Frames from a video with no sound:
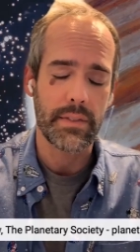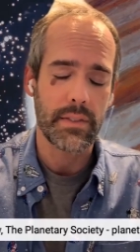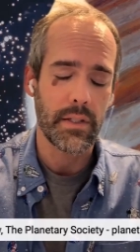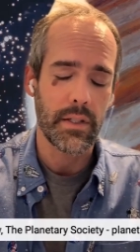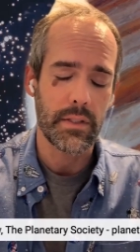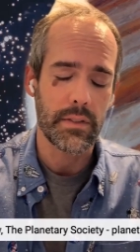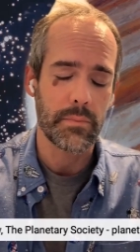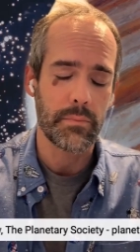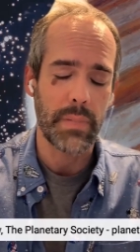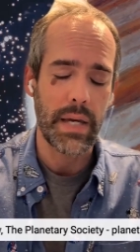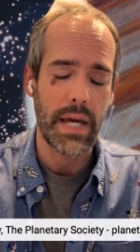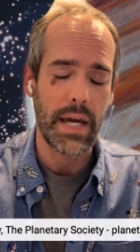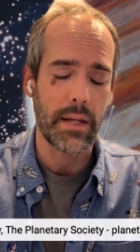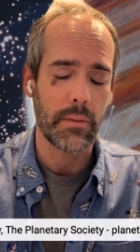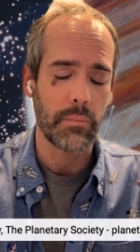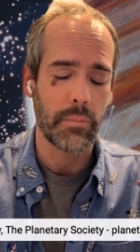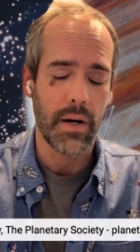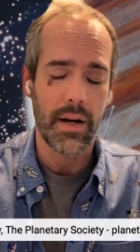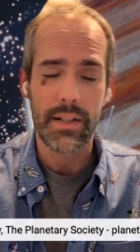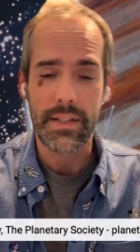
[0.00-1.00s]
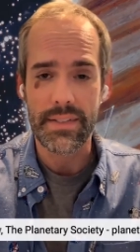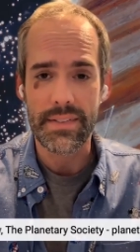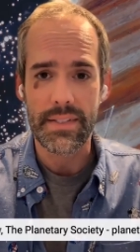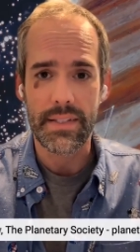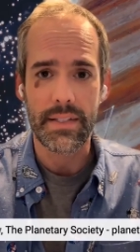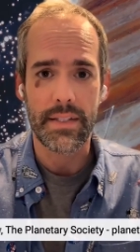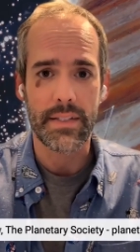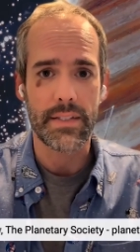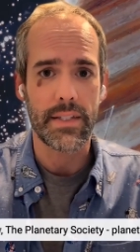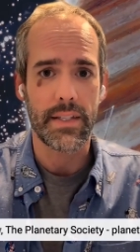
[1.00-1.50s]
it's it's bad
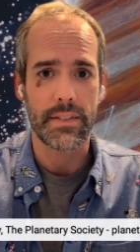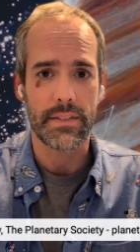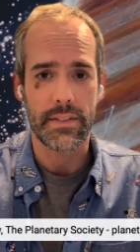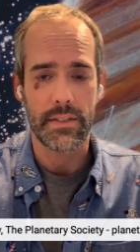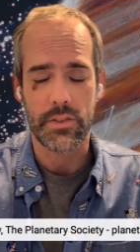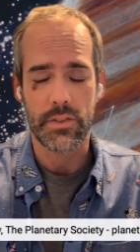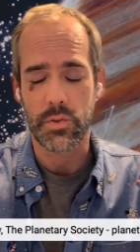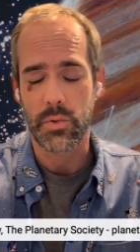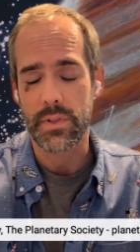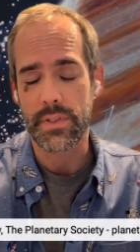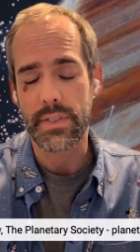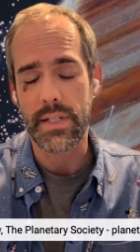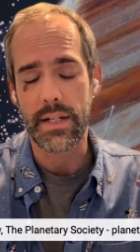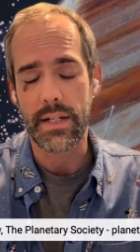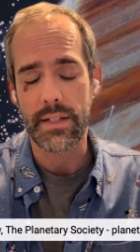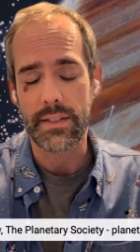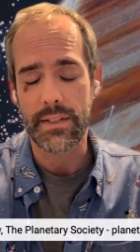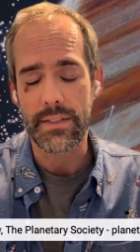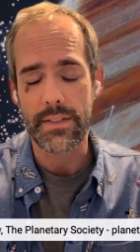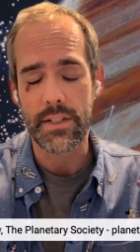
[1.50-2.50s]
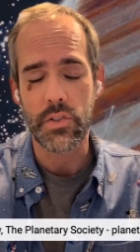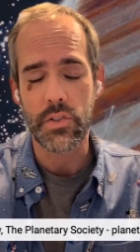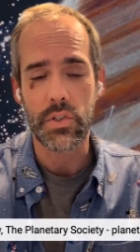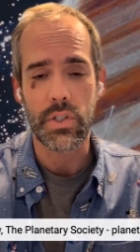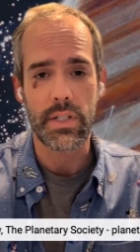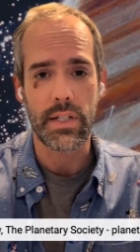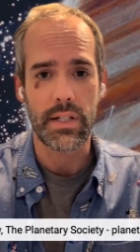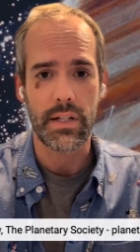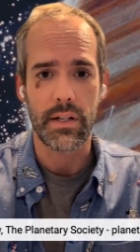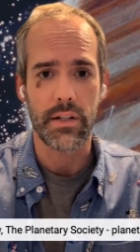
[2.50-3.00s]
policy. It, it's a short-sighted
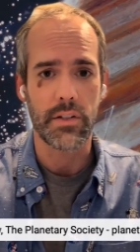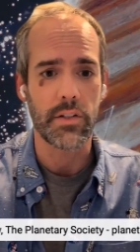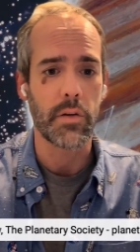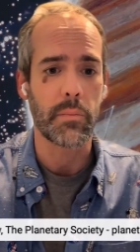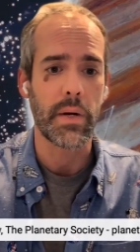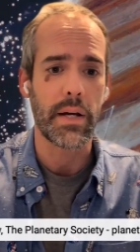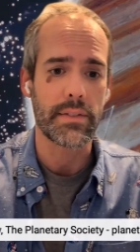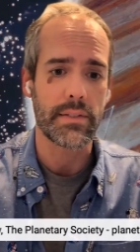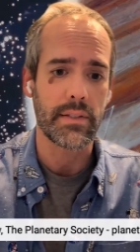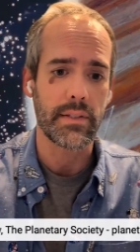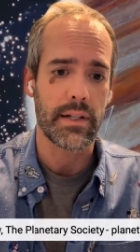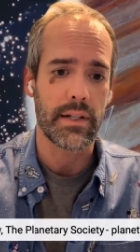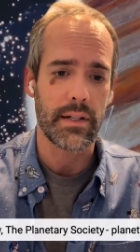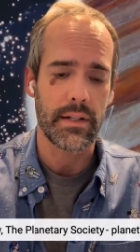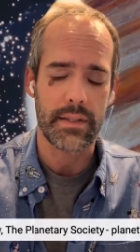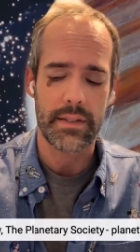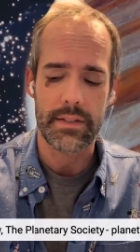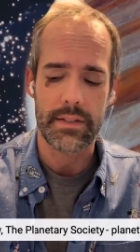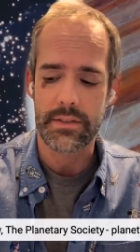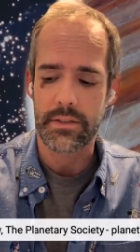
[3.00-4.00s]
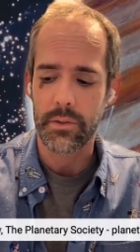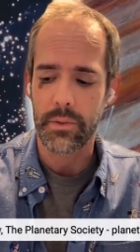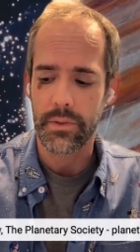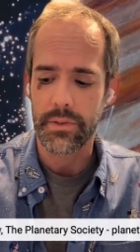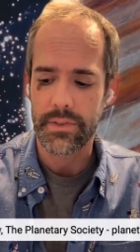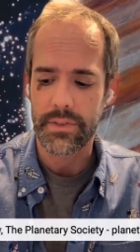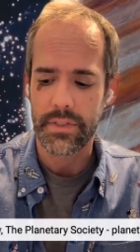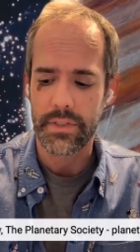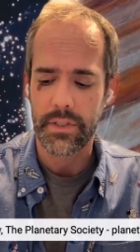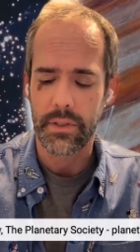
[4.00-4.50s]
decision, and it undermines a lot of these
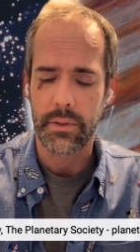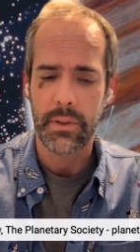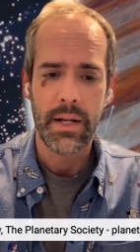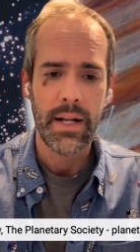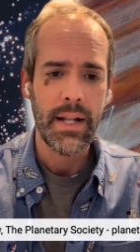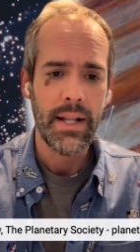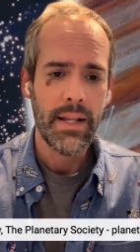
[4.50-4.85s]
goals. So